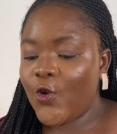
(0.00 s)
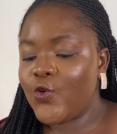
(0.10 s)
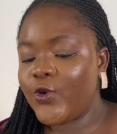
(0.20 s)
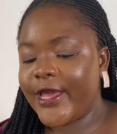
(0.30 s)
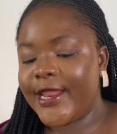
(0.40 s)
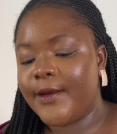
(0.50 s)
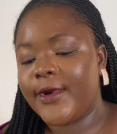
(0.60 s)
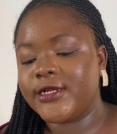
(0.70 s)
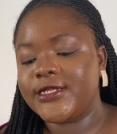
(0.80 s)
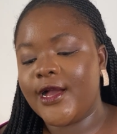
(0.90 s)
who who cared
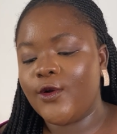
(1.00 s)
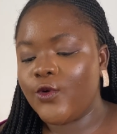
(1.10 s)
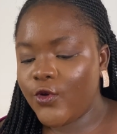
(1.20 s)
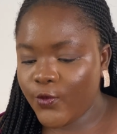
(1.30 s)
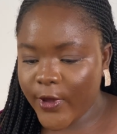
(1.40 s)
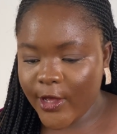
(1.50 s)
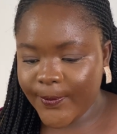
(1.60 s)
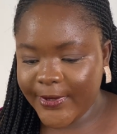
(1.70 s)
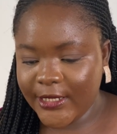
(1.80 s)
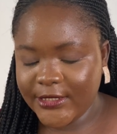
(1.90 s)
about their own
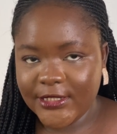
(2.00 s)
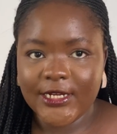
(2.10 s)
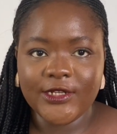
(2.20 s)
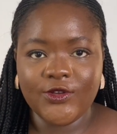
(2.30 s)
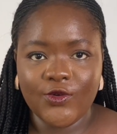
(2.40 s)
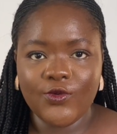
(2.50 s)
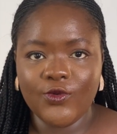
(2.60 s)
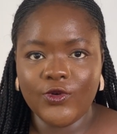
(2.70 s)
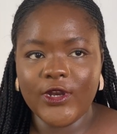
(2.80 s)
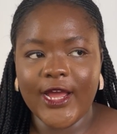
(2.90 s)
well-being than your
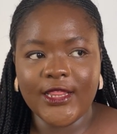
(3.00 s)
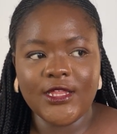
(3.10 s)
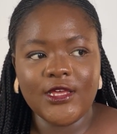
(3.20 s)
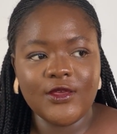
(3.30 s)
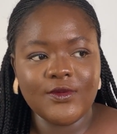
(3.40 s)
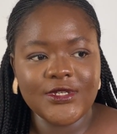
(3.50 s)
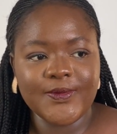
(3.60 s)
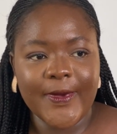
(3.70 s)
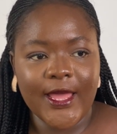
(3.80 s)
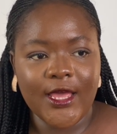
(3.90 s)
own. I think it
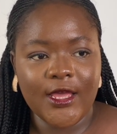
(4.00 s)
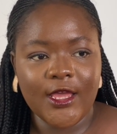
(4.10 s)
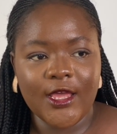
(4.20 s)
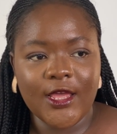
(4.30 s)
was my